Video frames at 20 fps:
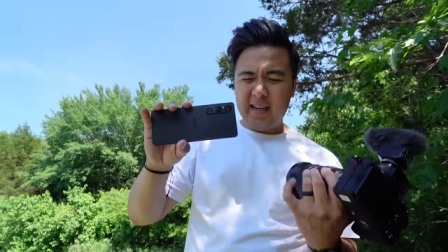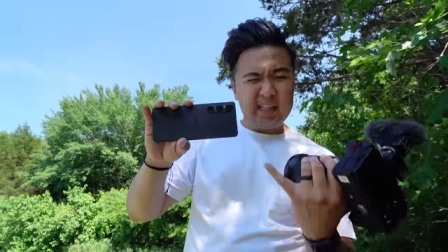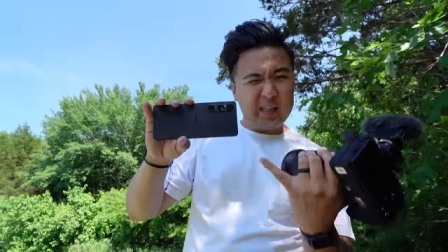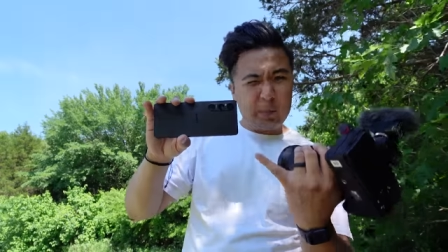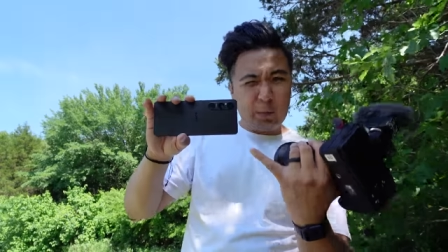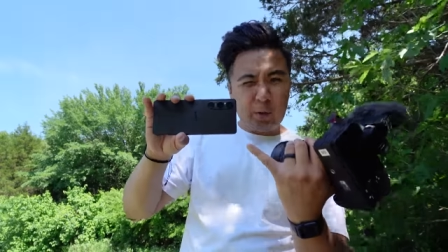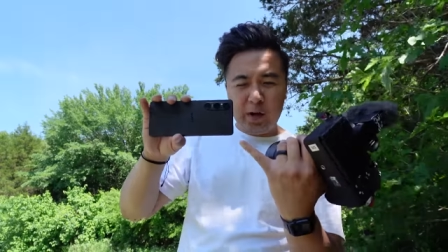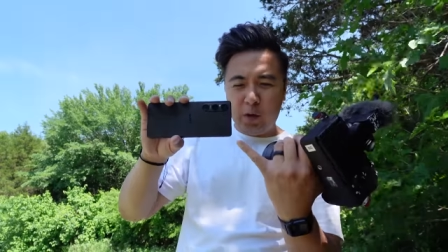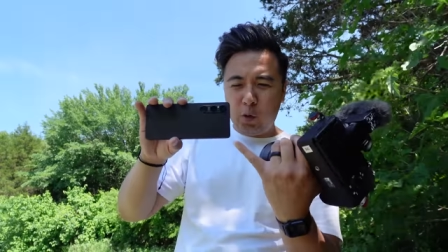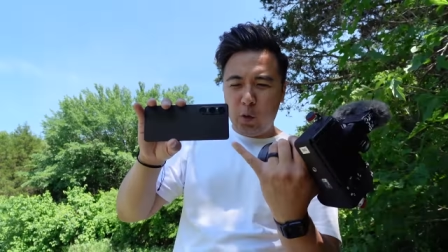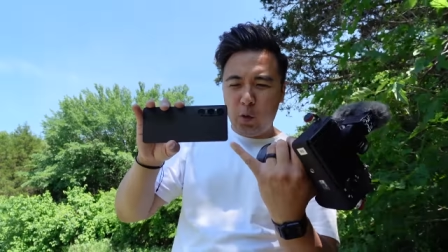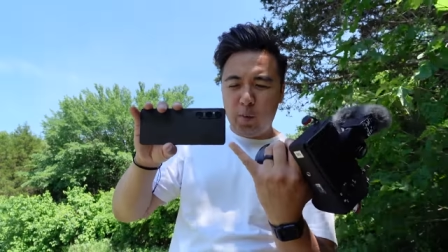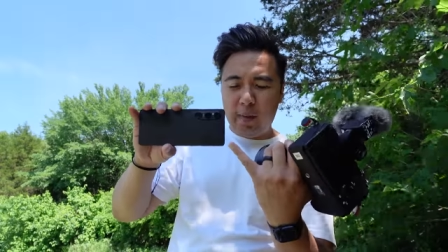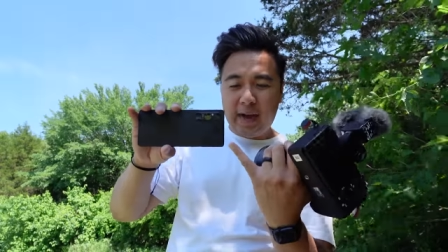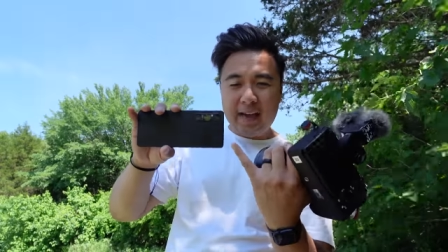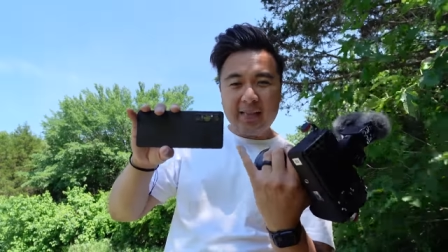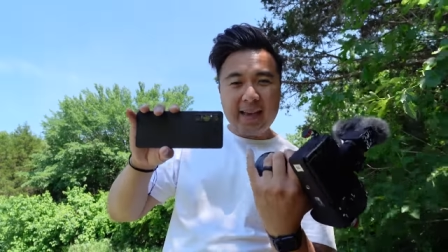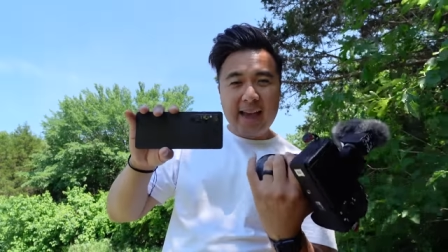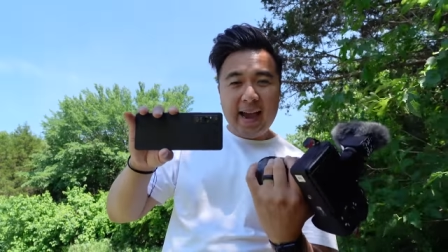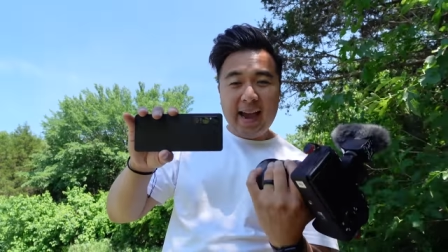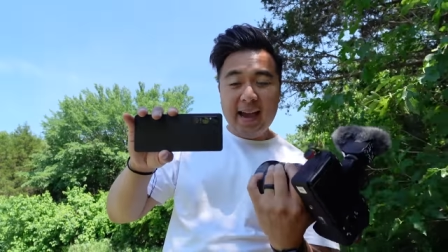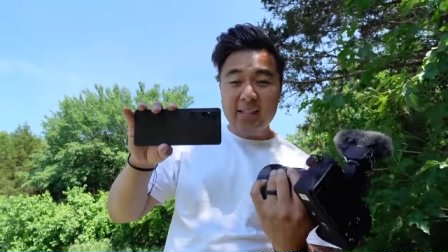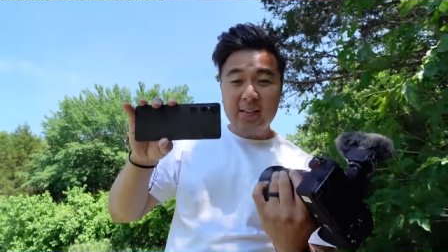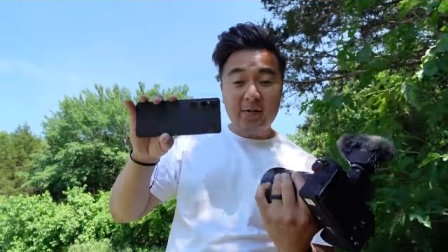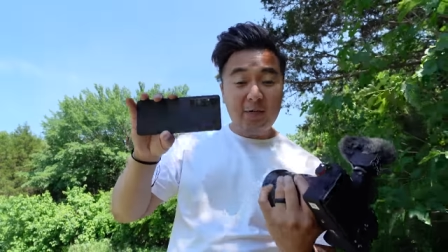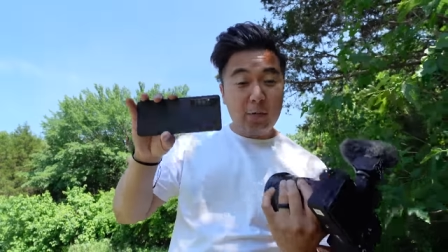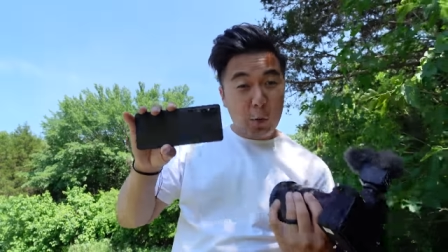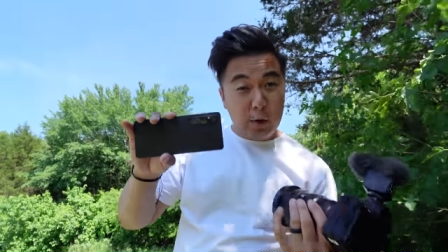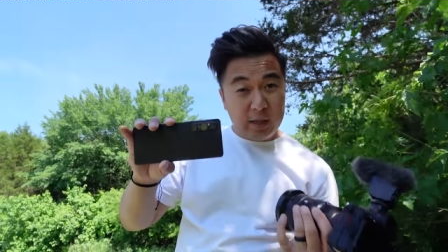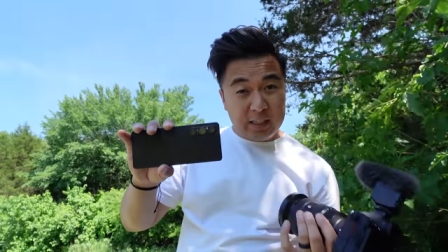and it's a pretty cool mic that has
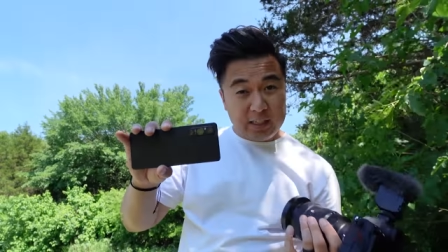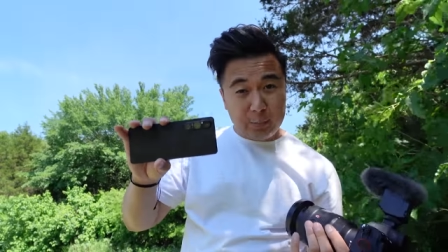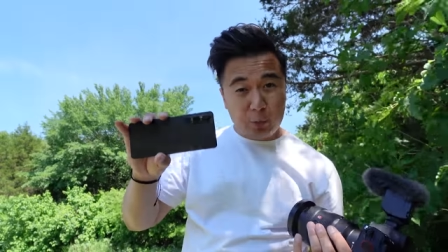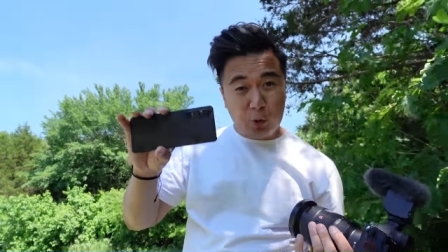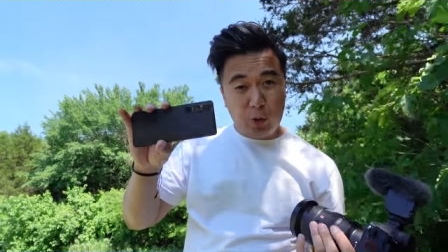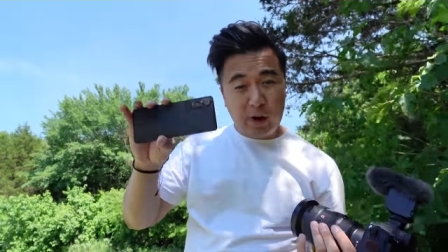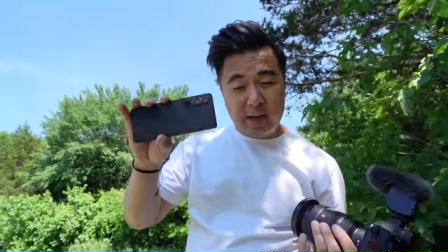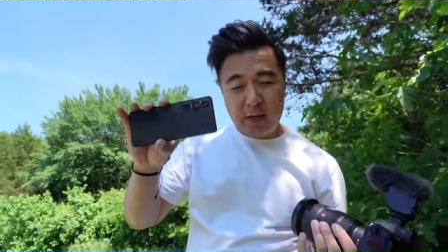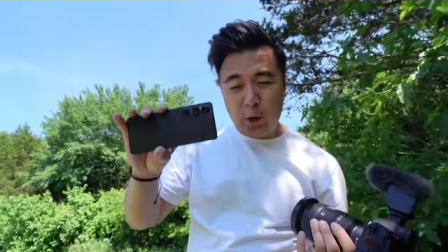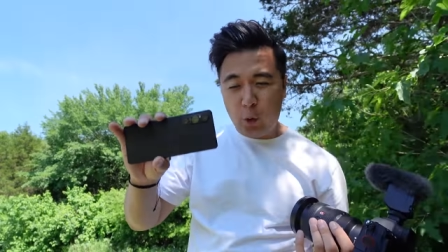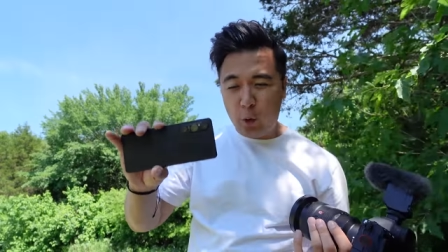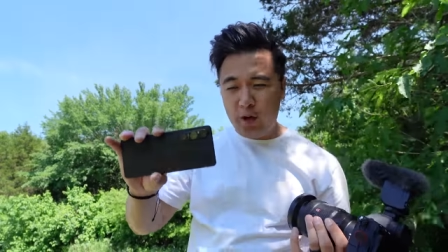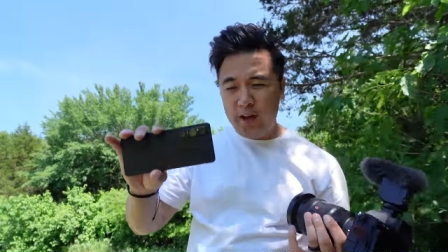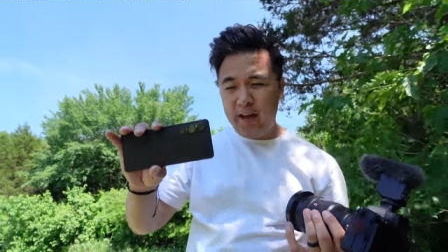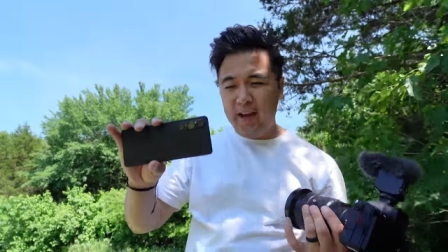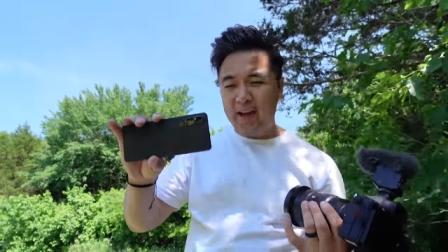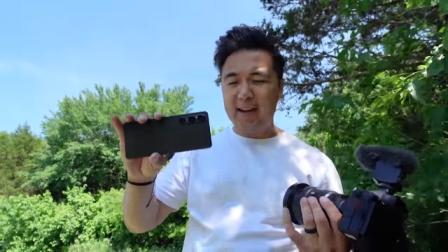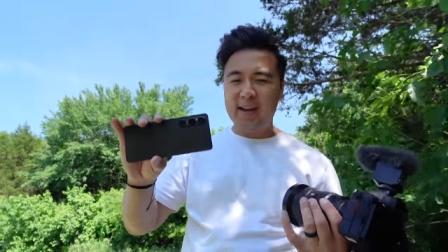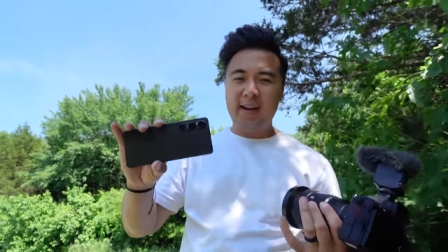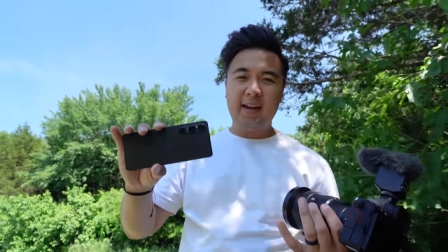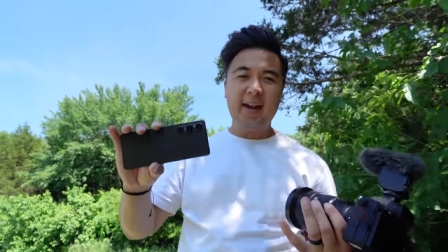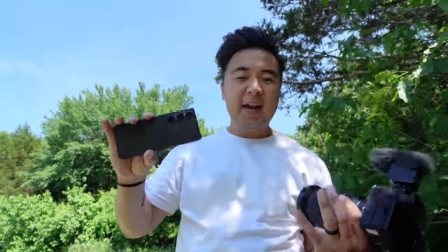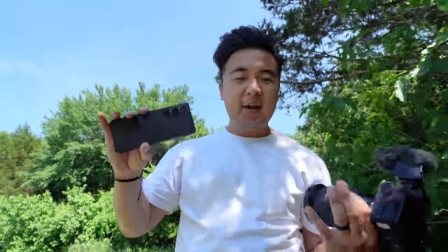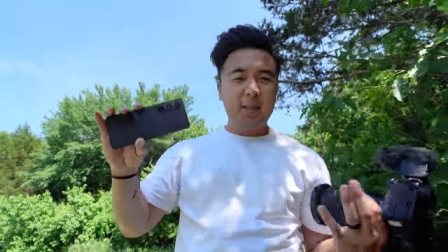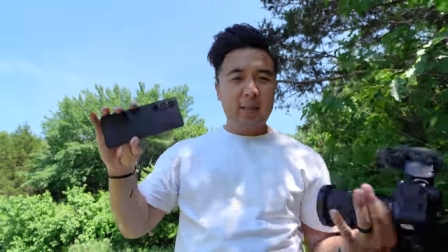voice priority in it.